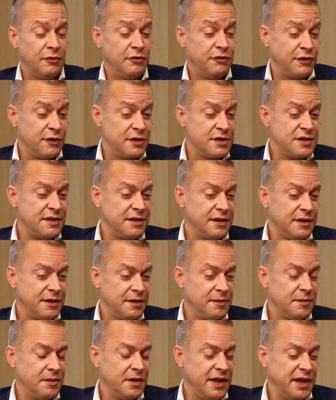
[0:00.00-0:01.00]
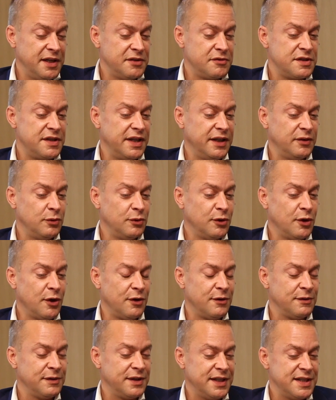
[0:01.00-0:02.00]
First, interesting to
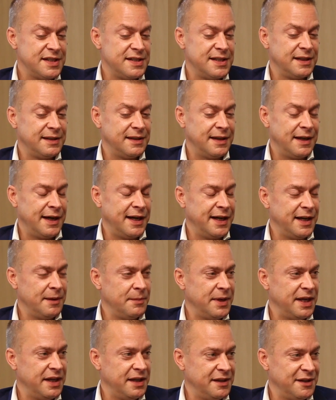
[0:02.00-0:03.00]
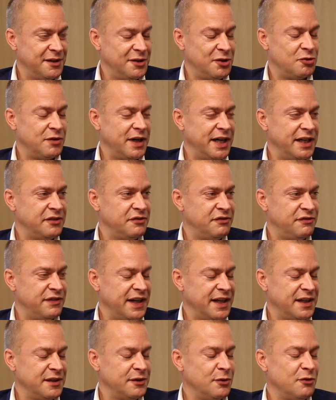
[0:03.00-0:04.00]
know is that I am a great
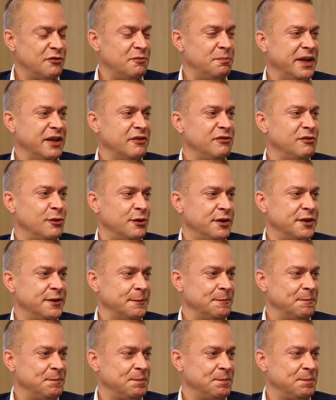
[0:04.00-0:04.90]
fan of Pink Floyd.